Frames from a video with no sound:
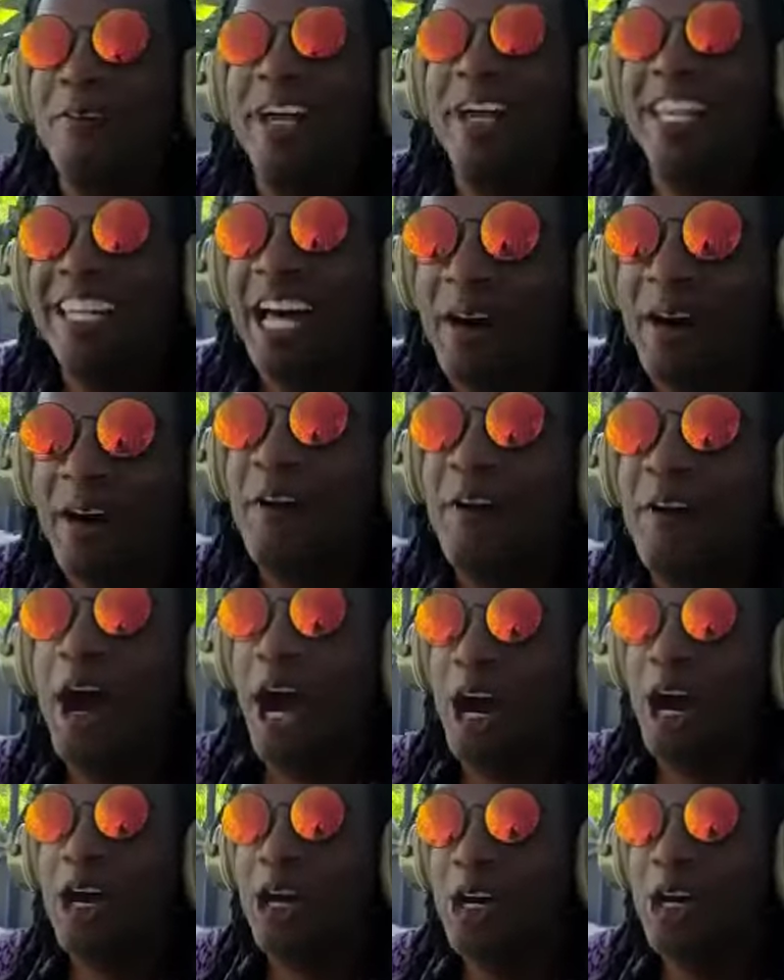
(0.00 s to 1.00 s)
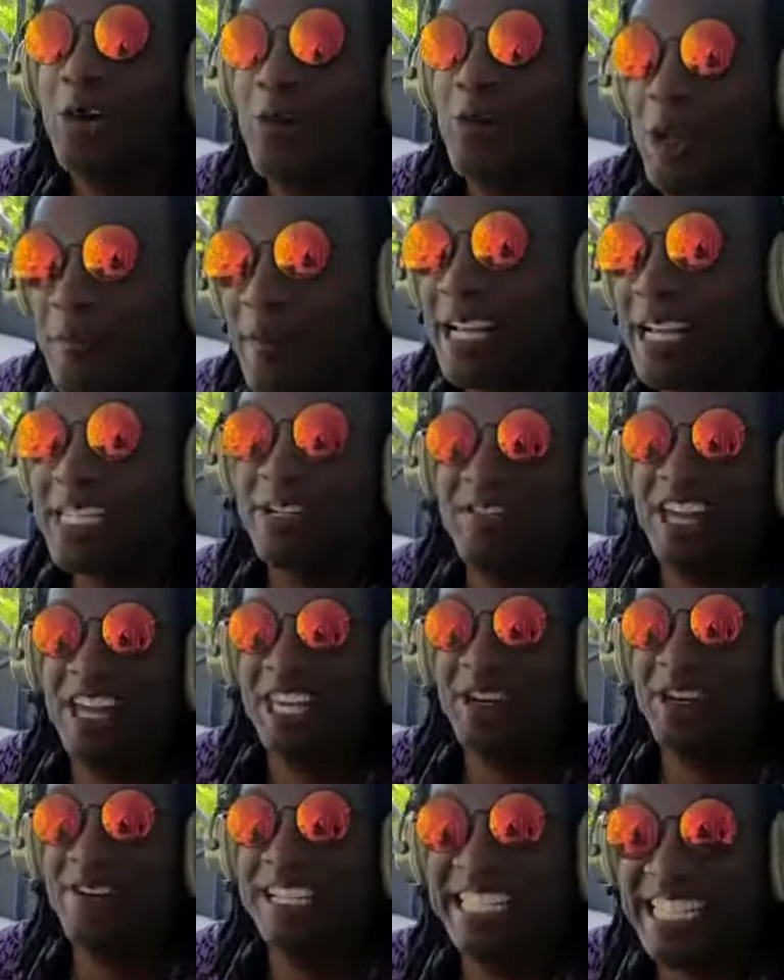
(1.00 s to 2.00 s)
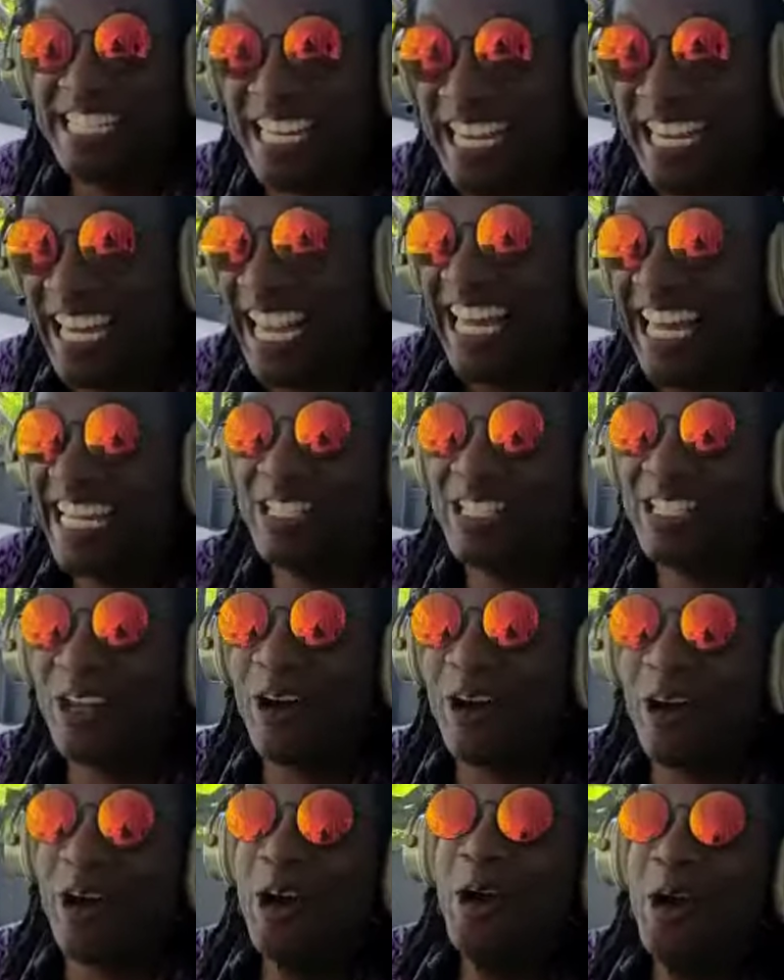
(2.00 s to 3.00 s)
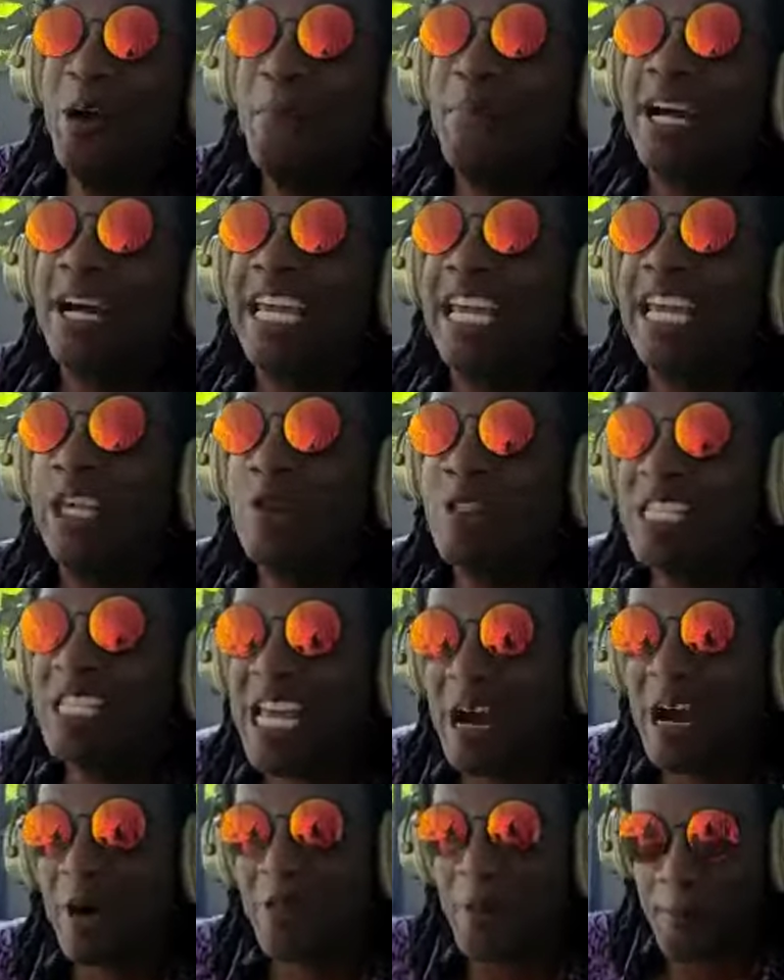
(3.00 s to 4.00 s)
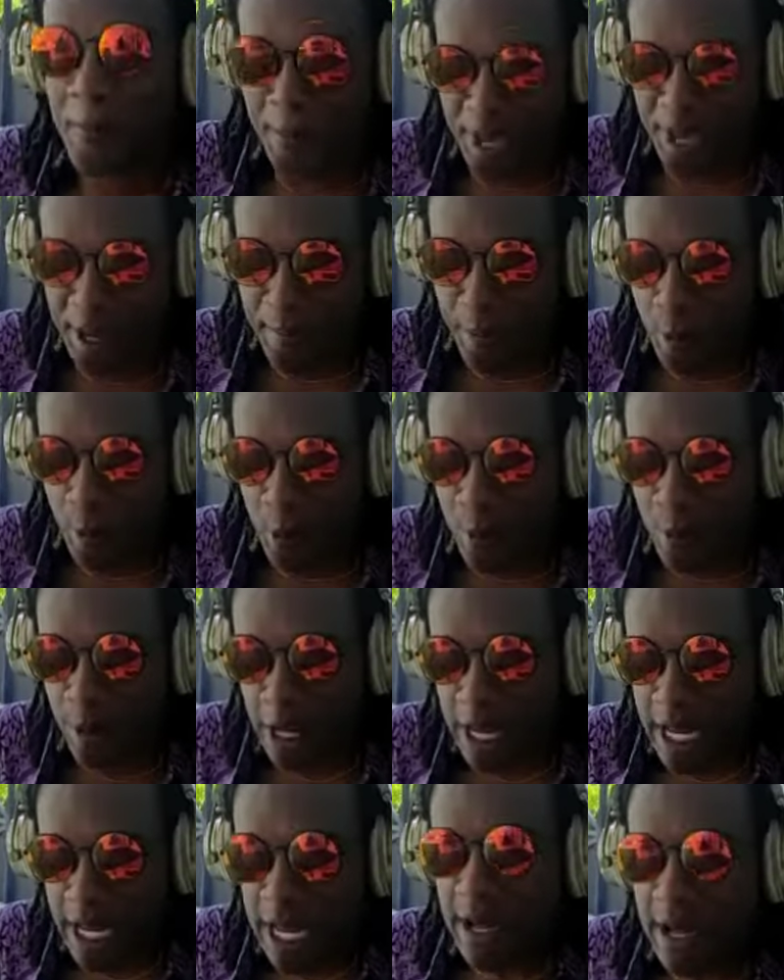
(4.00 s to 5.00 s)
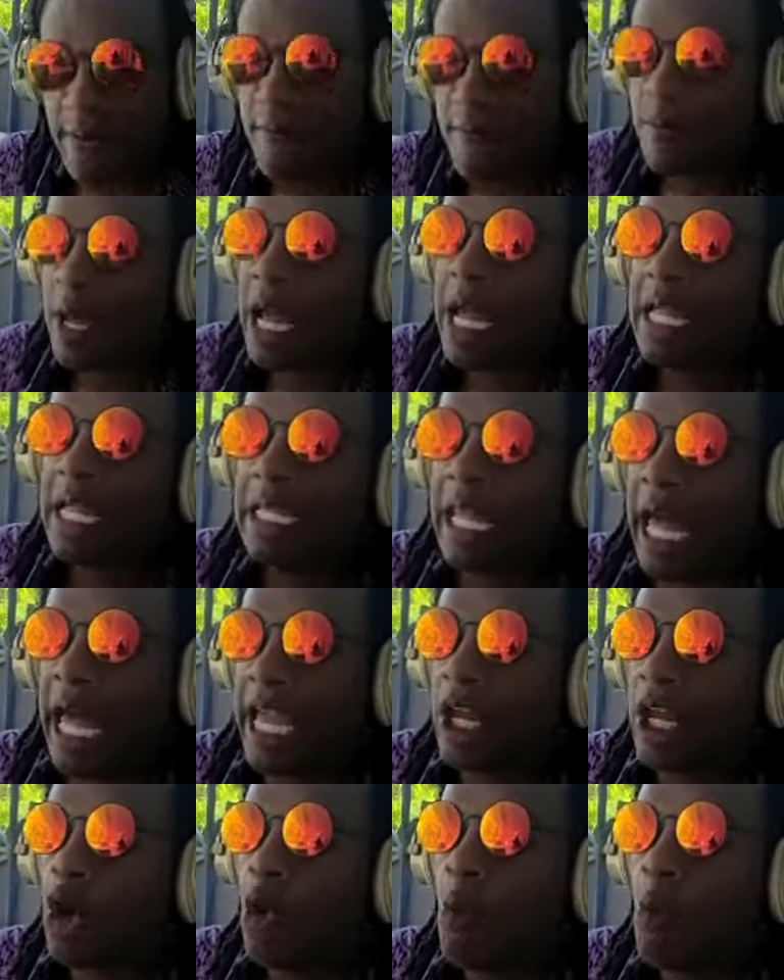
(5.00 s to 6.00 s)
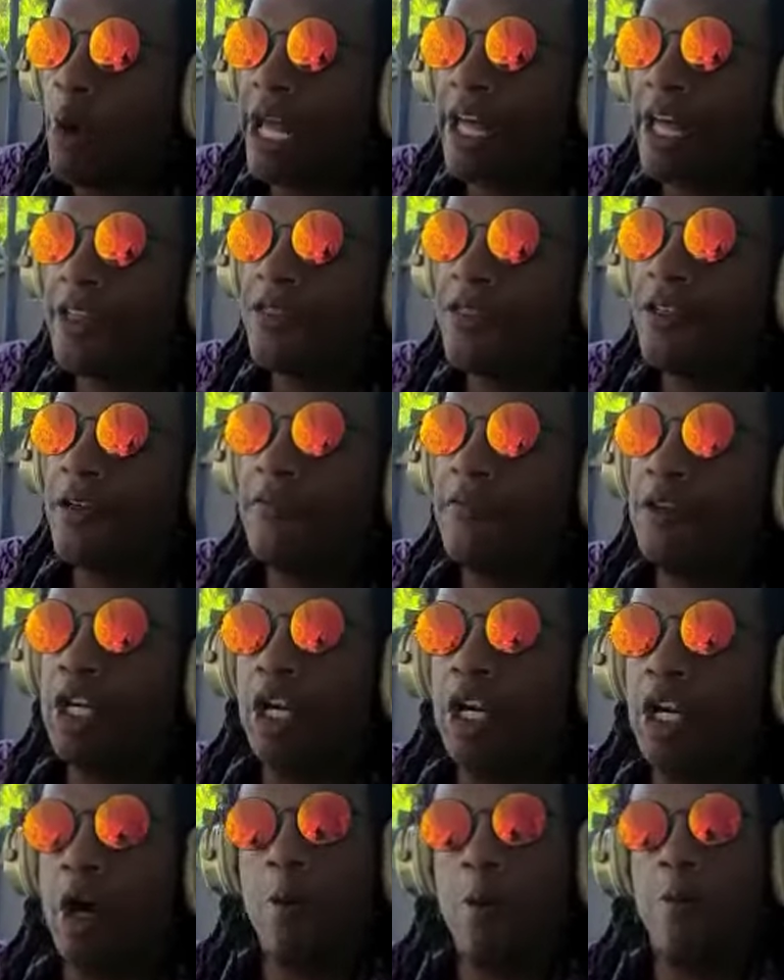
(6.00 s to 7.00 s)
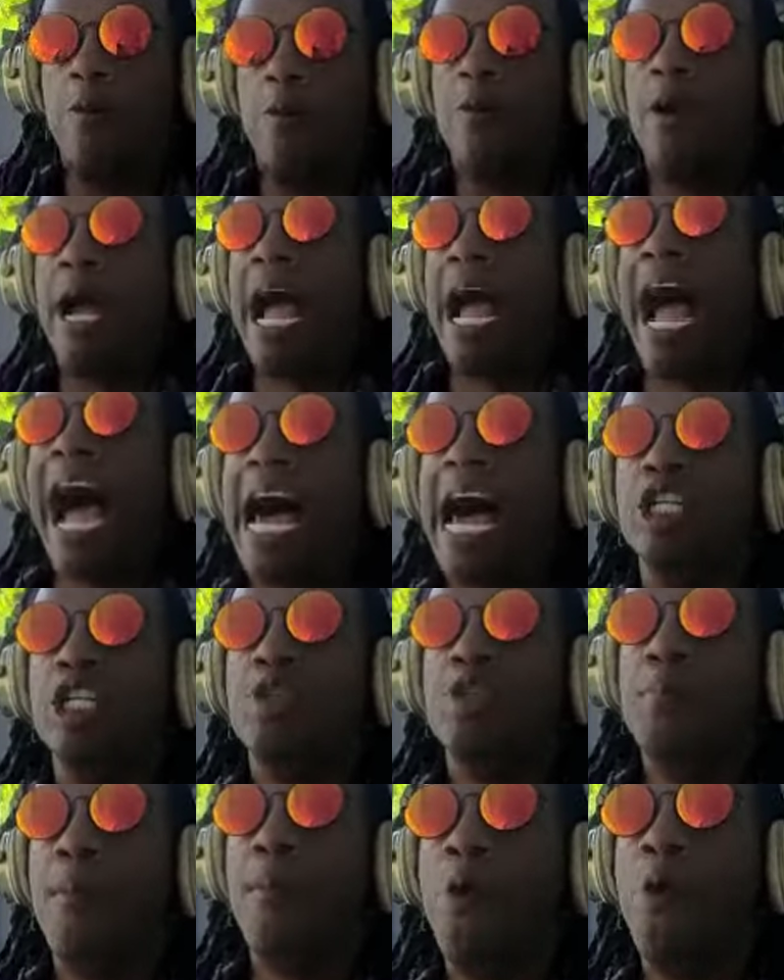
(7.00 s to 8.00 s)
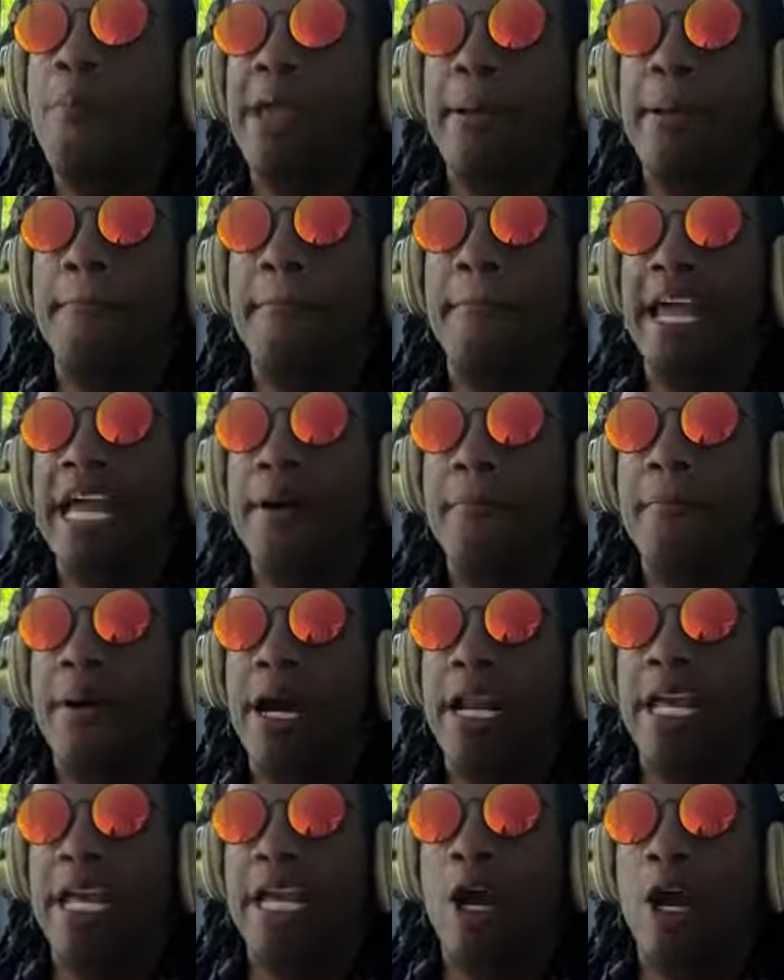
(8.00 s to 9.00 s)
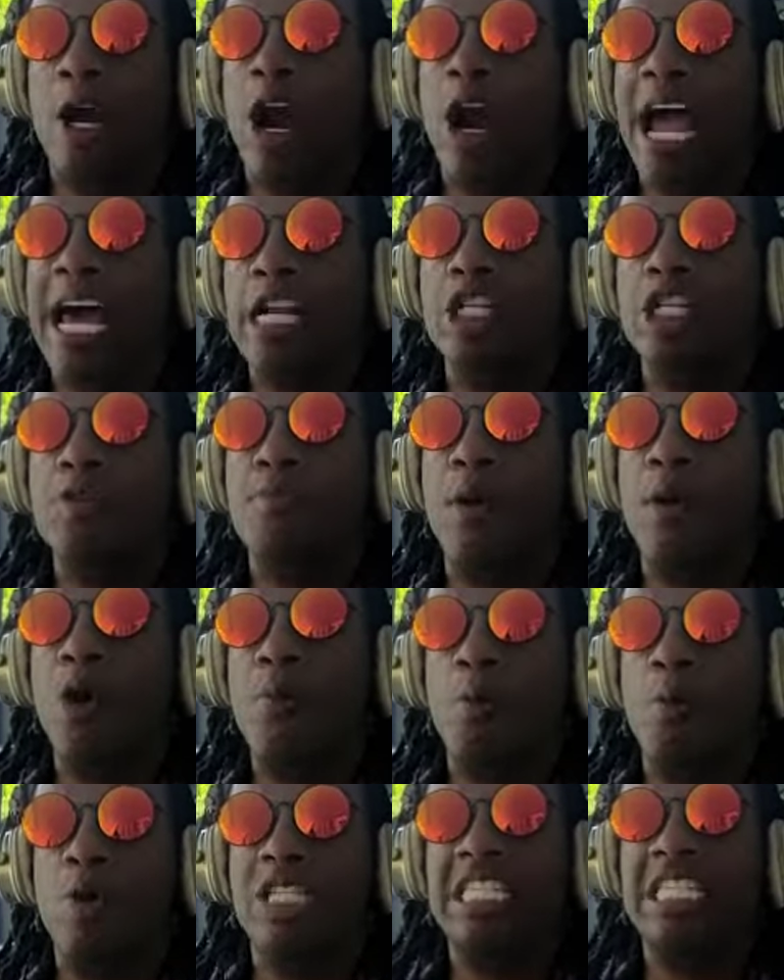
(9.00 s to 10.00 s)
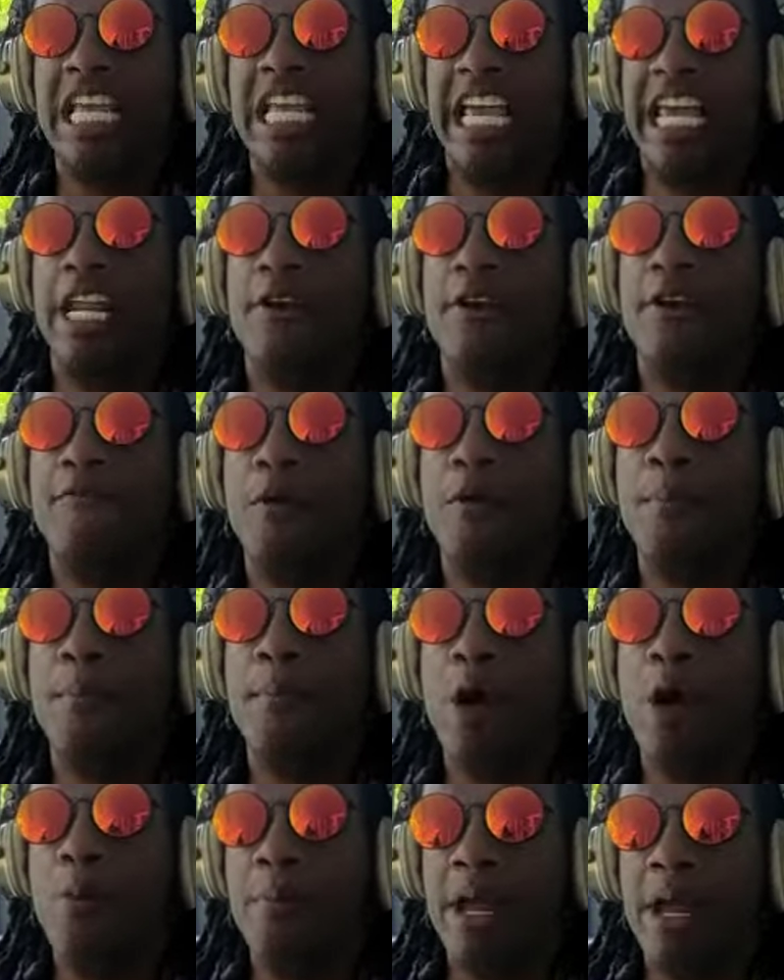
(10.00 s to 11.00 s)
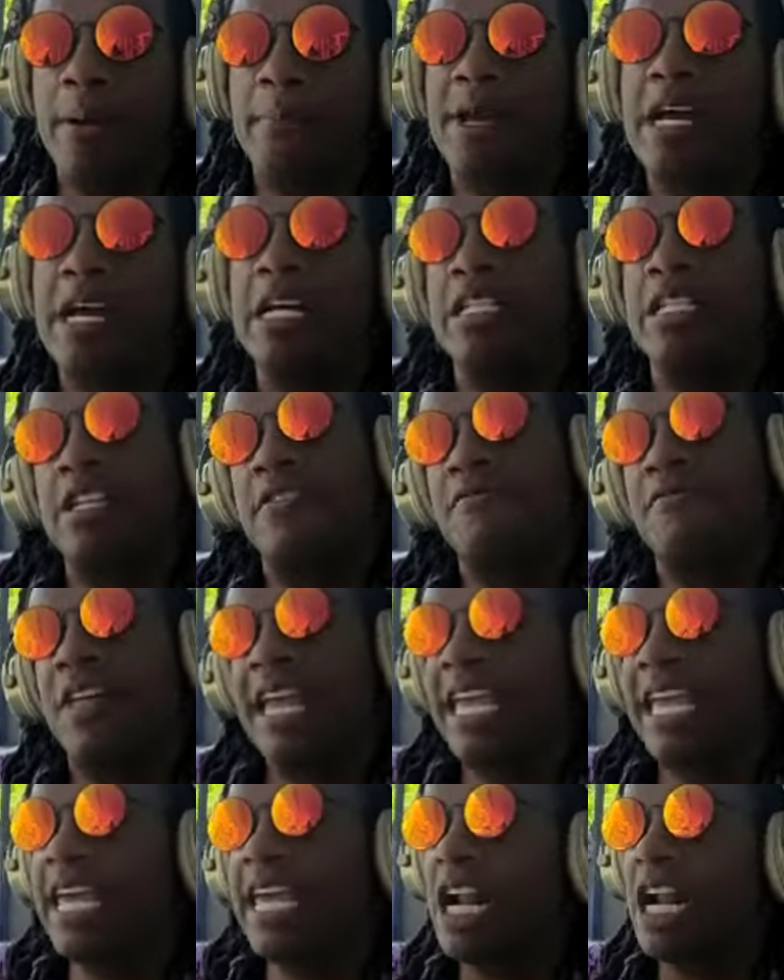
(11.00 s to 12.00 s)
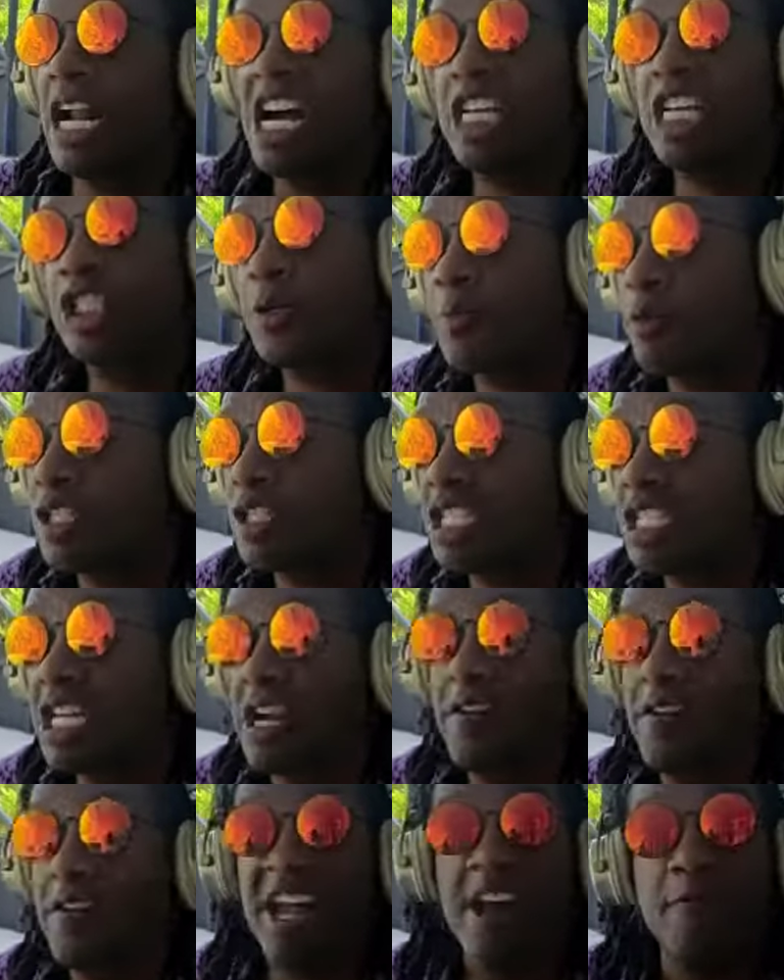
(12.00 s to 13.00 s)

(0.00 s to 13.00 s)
we love a good remix of that USC any song. But can you tell the people, like with, you know, how does moment make money or how does moment what's in it for moment because if they get 100% of